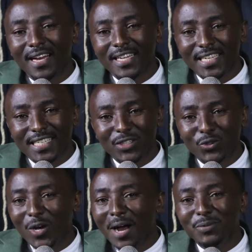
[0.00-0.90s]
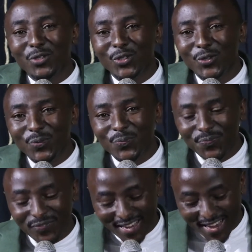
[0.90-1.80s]
just to come to you
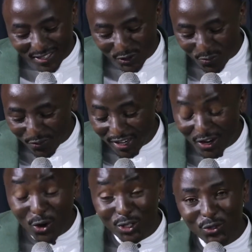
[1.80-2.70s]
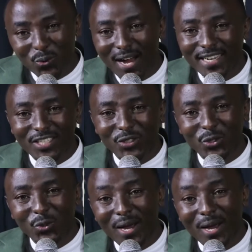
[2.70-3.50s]
and to bring God's word to you.